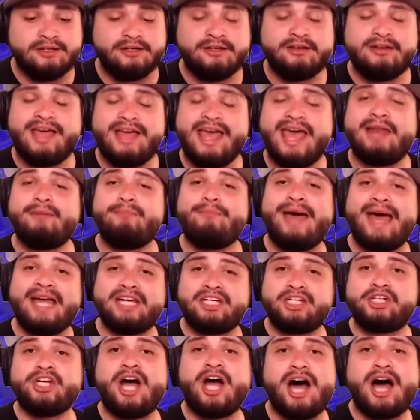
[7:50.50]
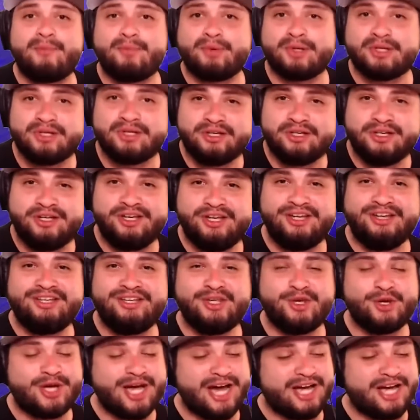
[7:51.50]
and Matt Schaub.
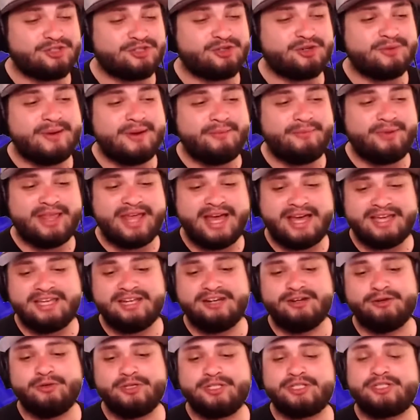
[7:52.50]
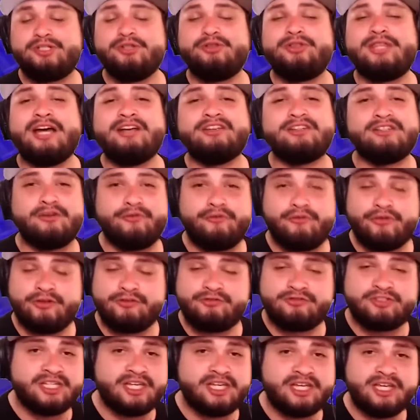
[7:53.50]
You guys remember that year? It was
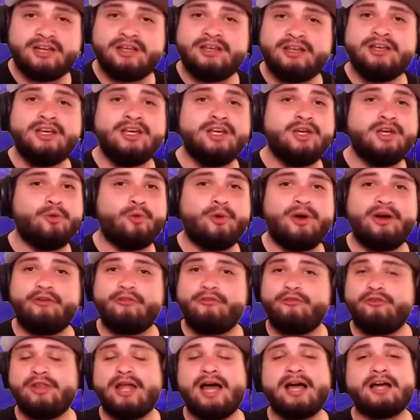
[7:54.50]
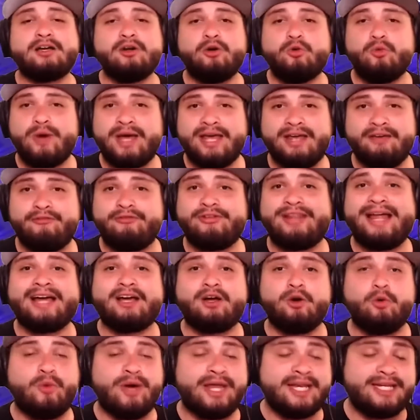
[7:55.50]
2015 where
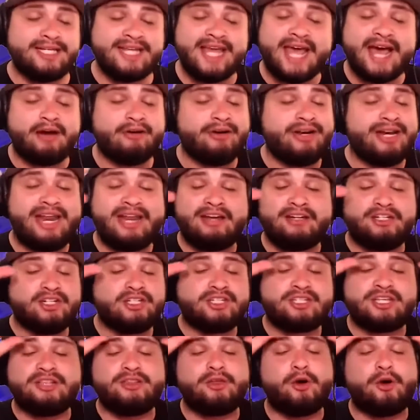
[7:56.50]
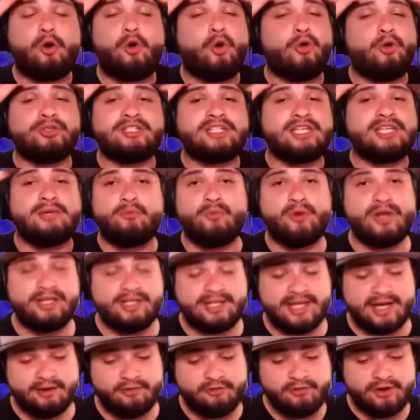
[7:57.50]
Flacco went down, and the whole team went
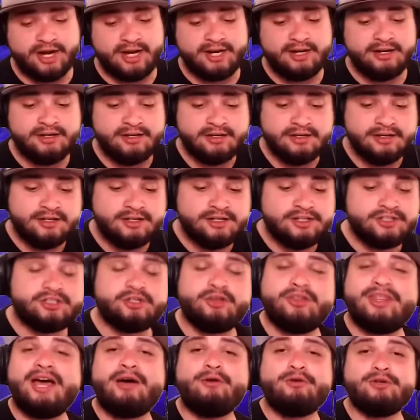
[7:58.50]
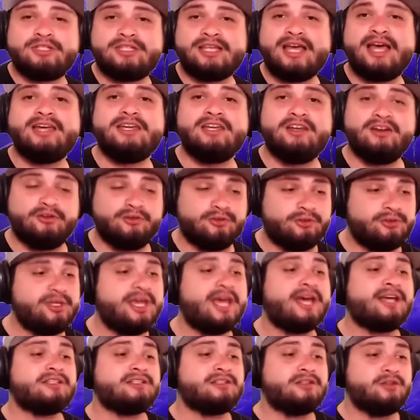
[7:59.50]
down, right? So that was that year.
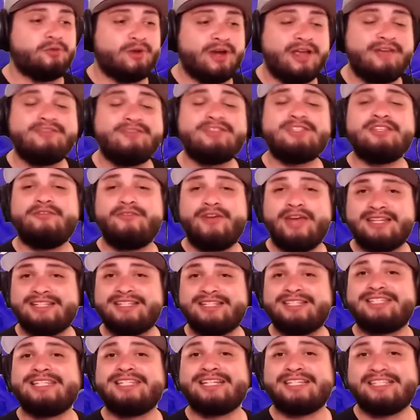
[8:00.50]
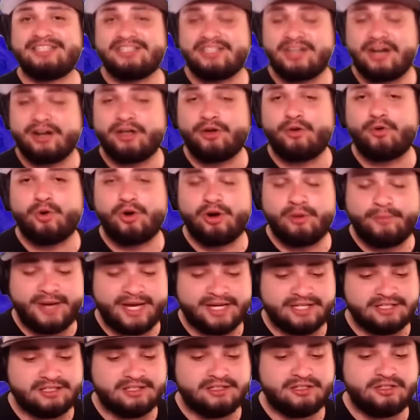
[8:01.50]
Yes, the Ravens have had 6 starting
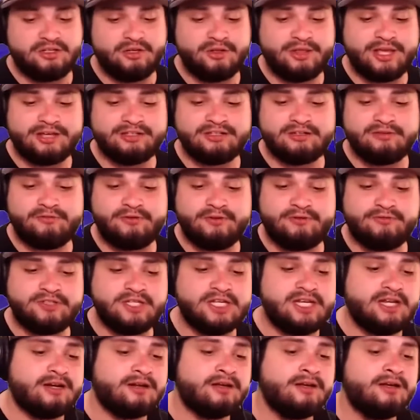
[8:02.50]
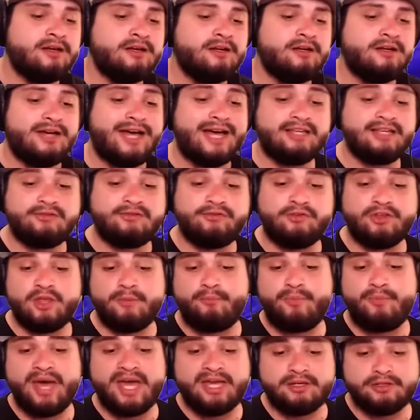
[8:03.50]
quarterbacks since 2015. As for the
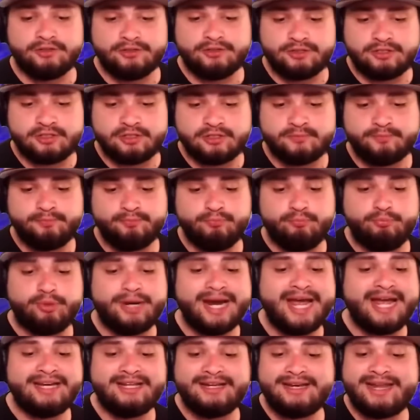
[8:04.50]
Bengals, Brandon